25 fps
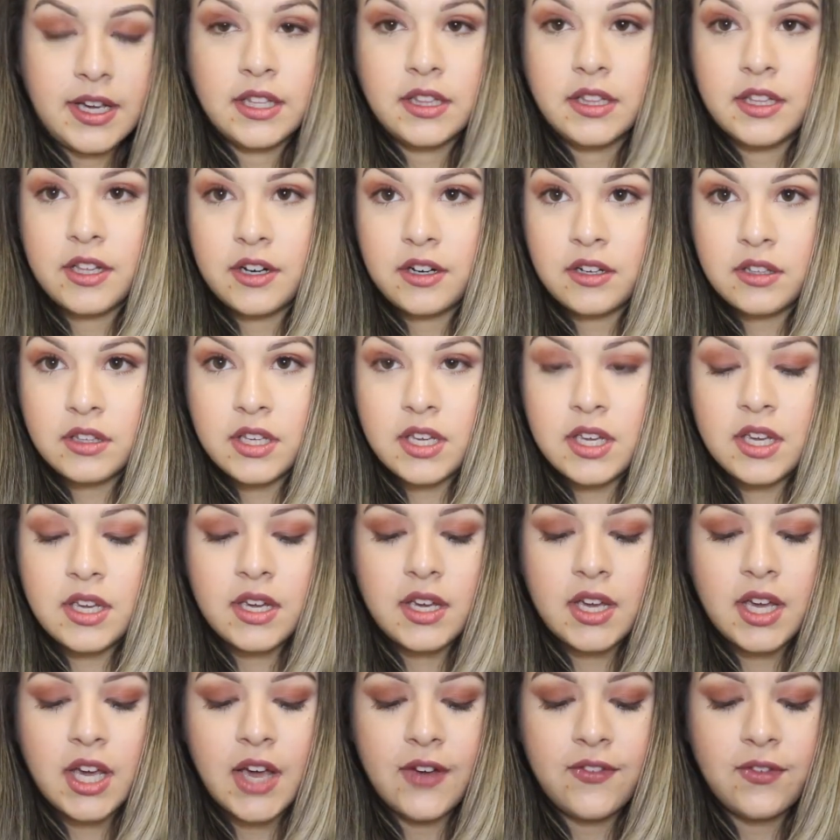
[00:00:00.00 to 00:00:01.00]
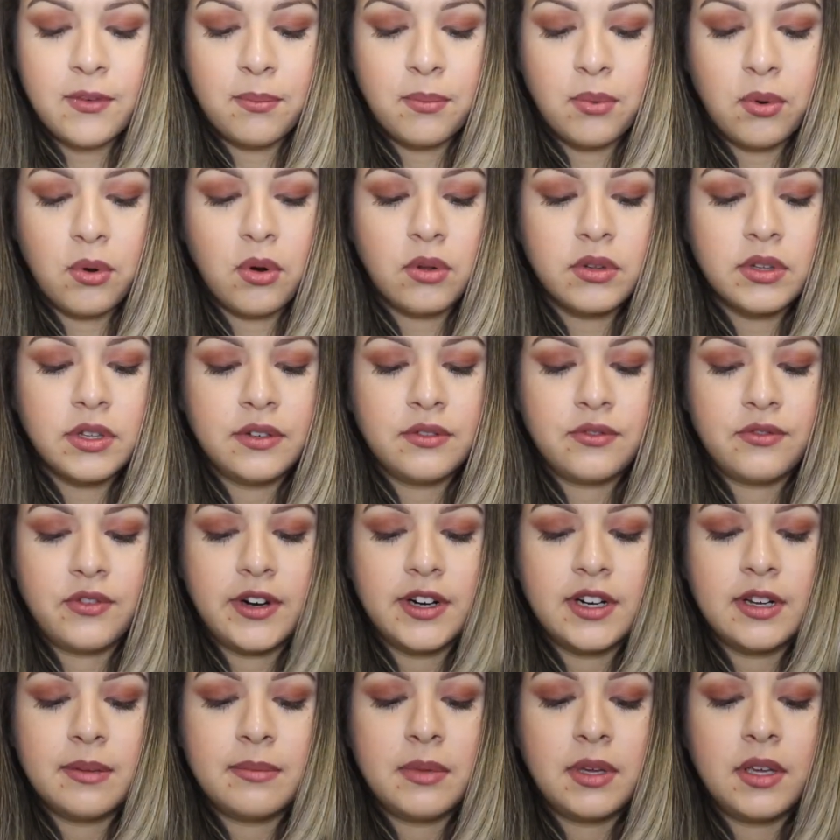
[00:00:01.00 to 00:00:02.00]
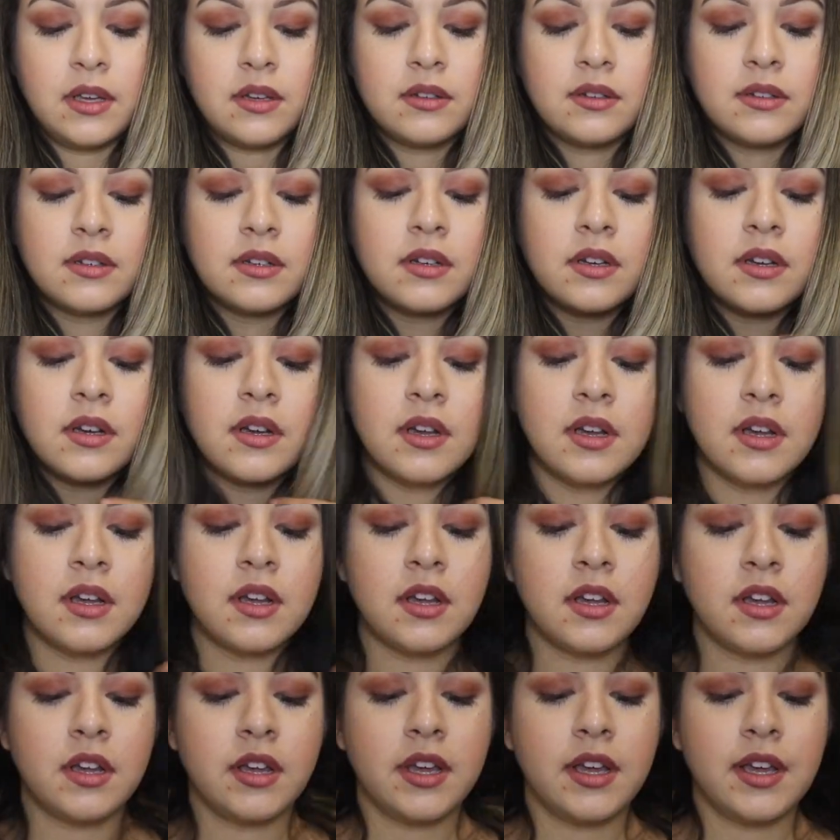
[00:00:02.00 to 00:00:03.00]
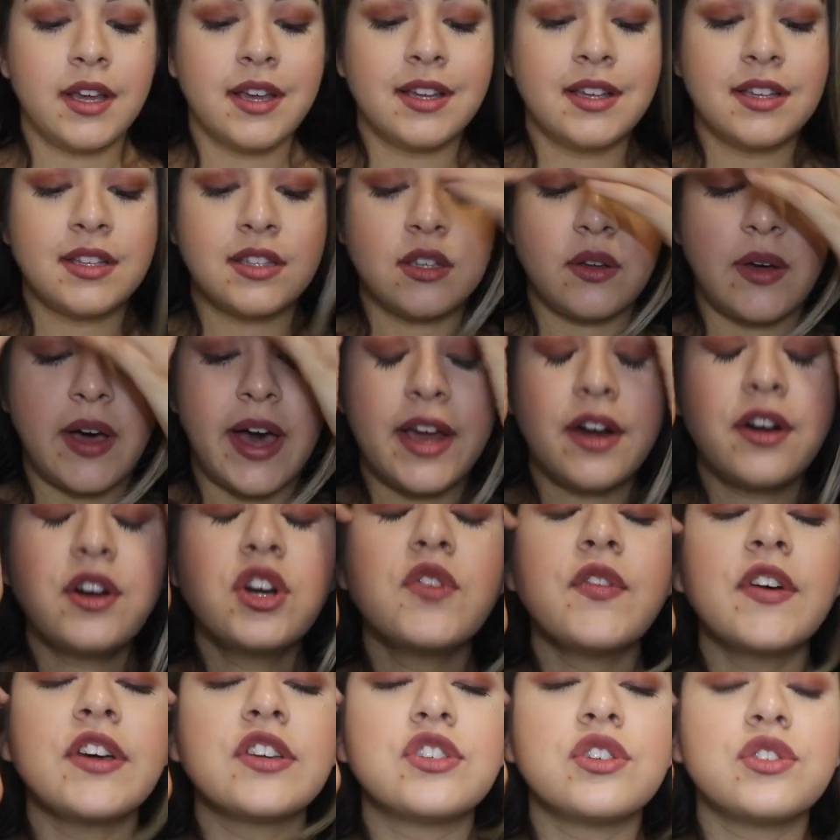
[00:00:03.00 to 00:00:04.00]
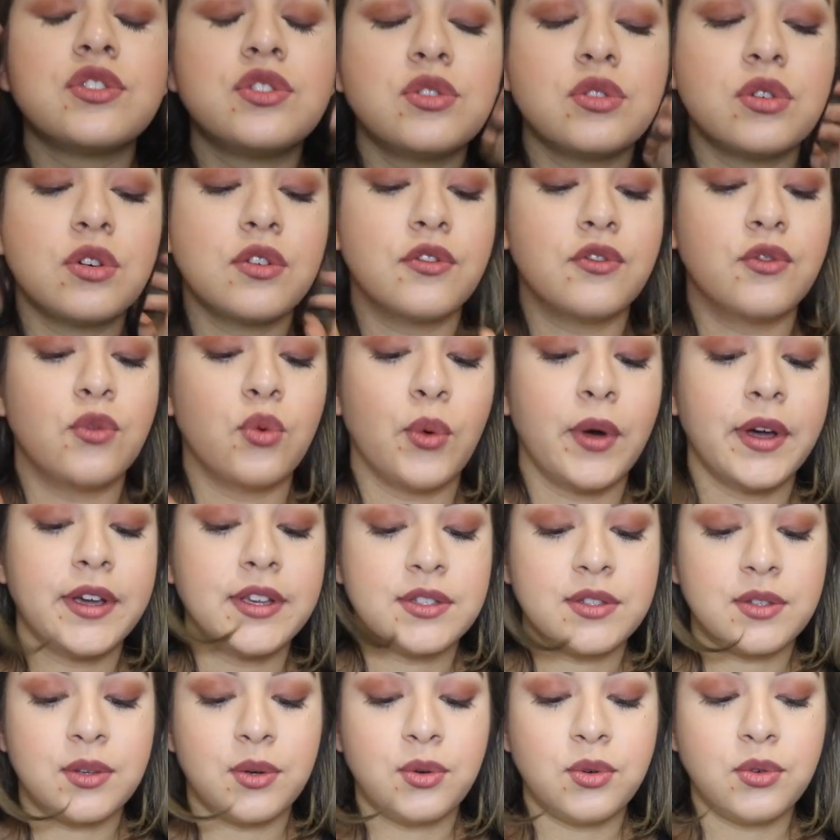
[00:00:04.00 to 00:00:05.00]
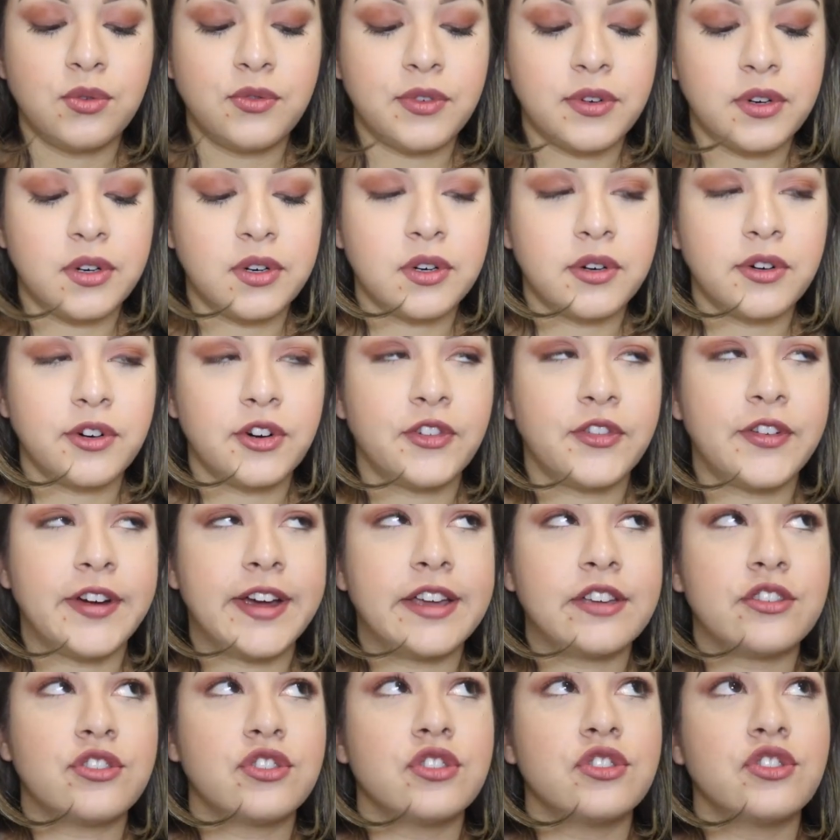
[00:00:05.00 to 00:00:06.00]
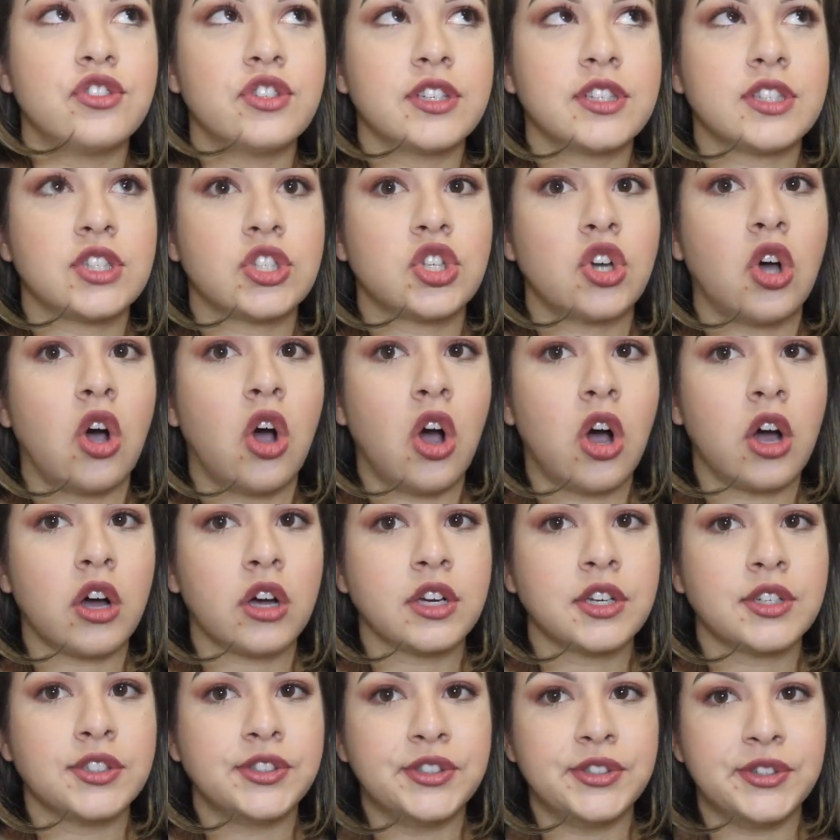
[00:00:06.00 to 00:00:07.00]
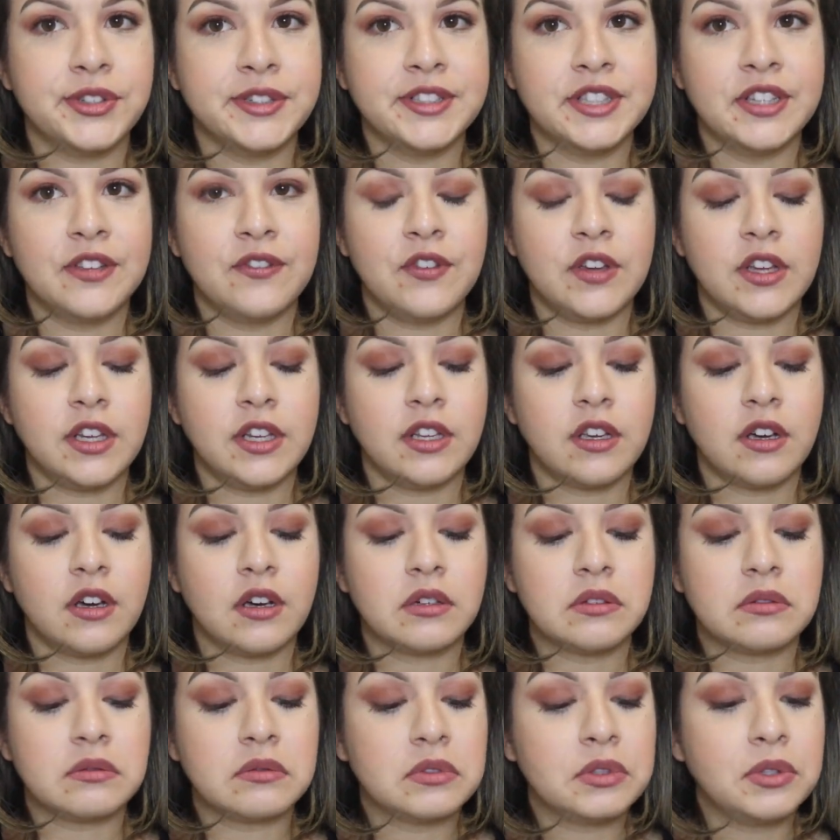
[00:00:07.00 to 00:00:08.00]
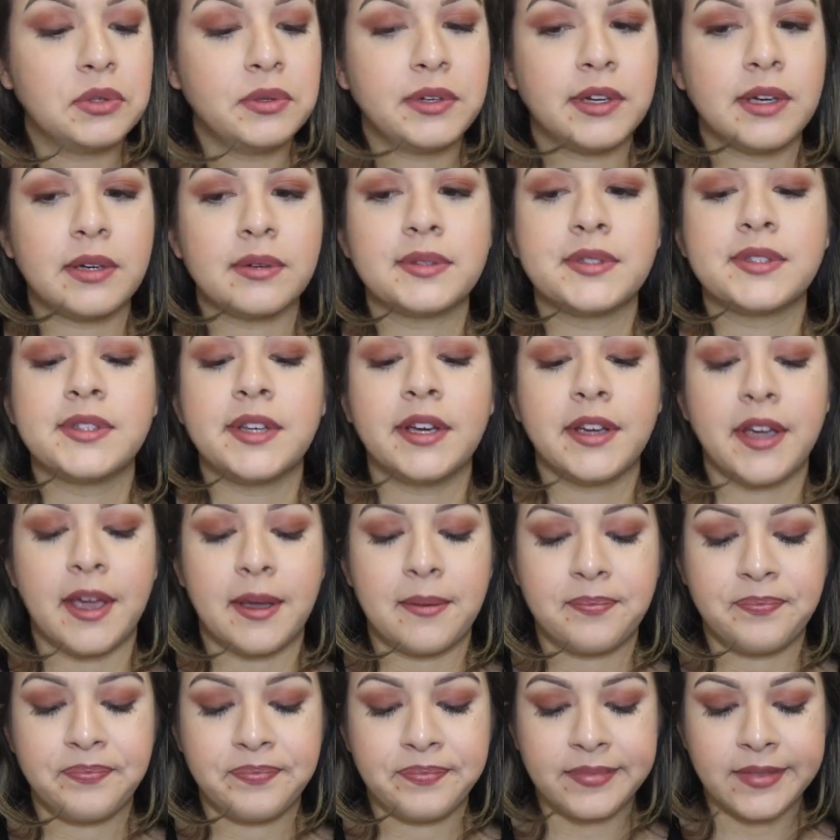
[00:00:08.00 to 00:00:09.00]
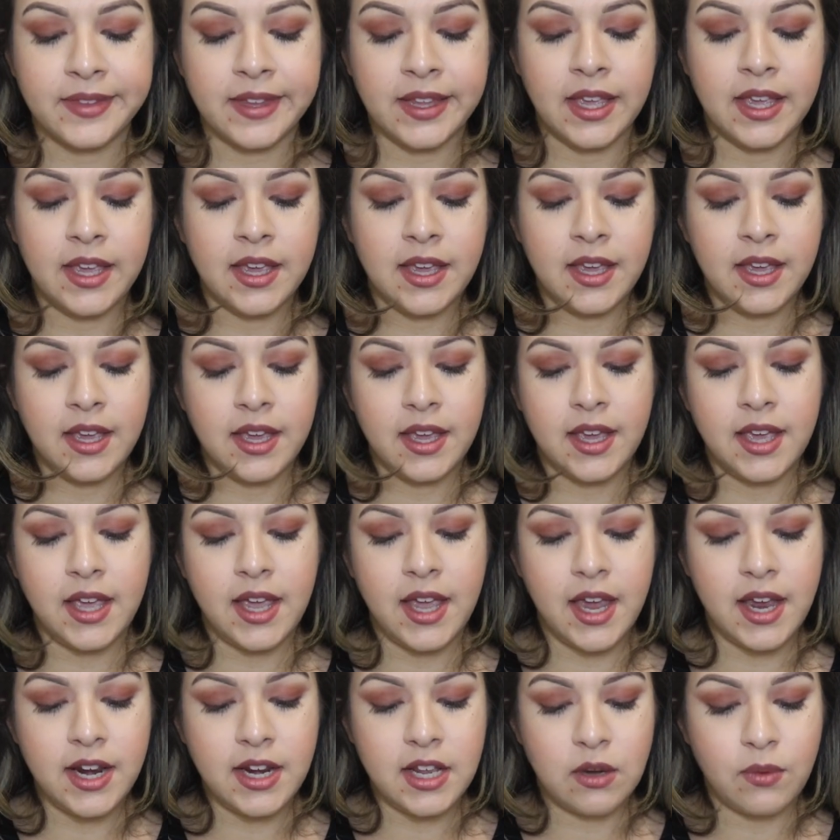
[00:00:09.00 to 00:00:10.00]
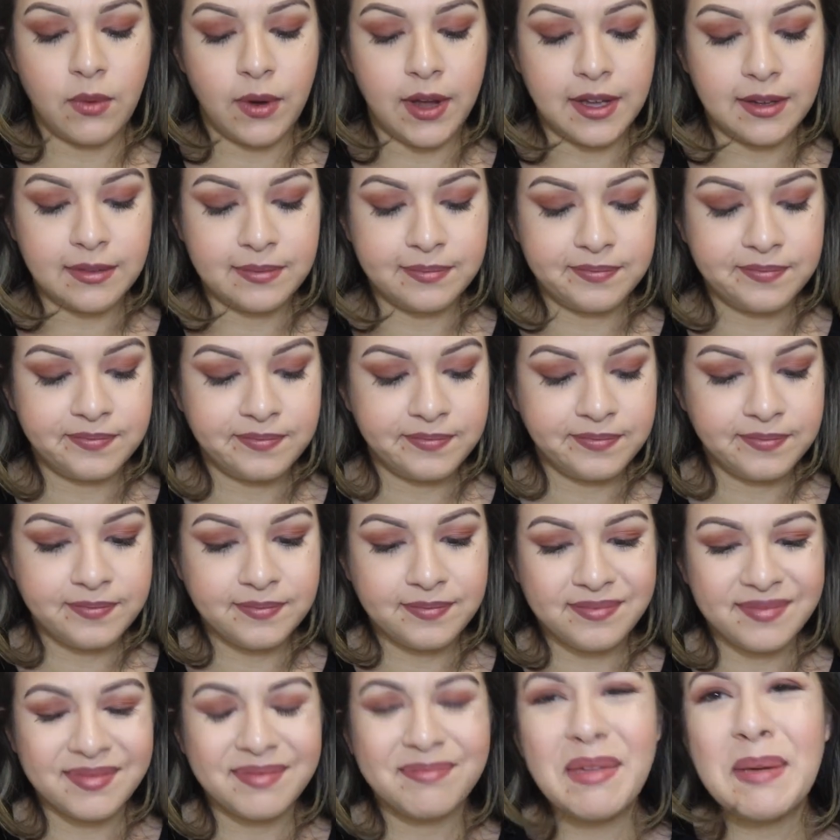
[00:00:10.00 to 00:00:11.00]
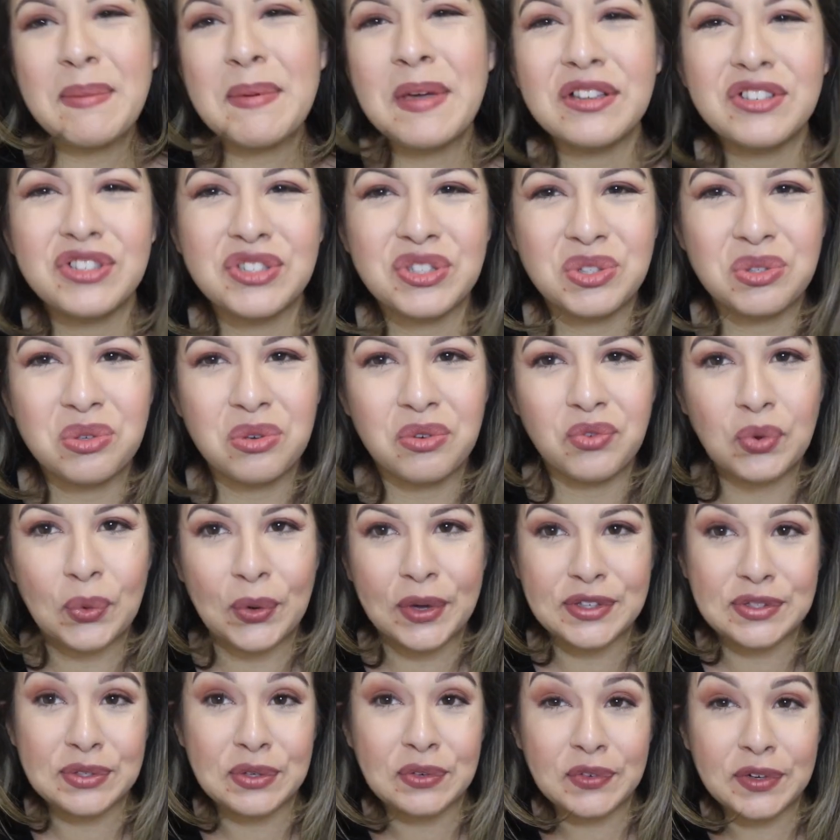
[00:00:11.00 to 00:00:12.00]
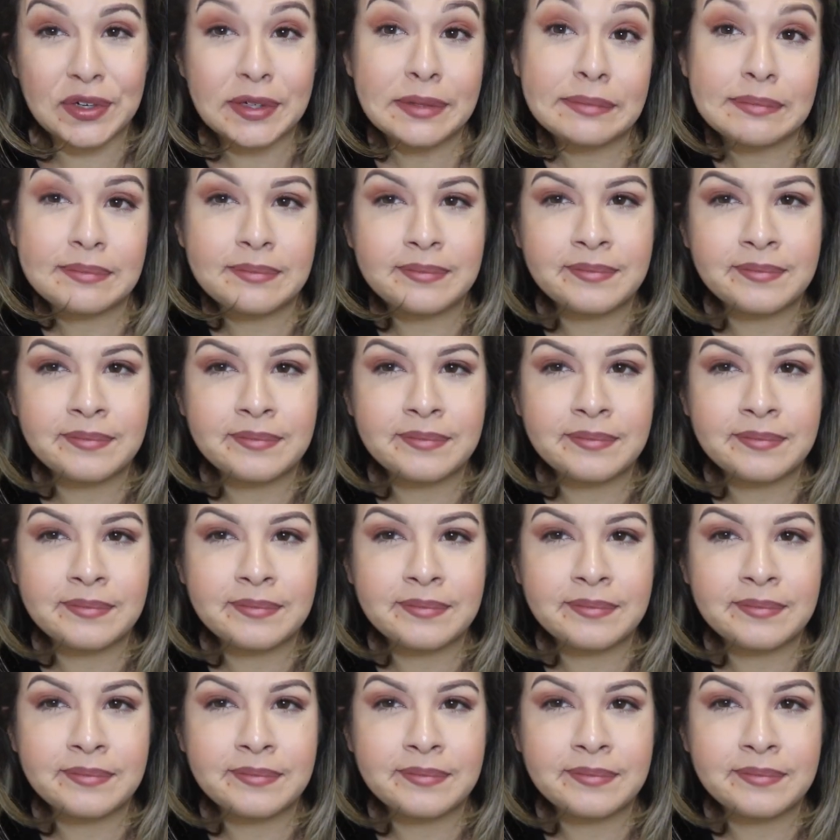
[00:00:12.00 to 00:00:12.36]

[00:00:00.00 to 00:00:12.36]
I literally have a bowl in front of me. So I don't know if I should do a voiceover or if I should just talk during the video. Who knows? Okay. Anyway, maybe I'll just do a voiceover.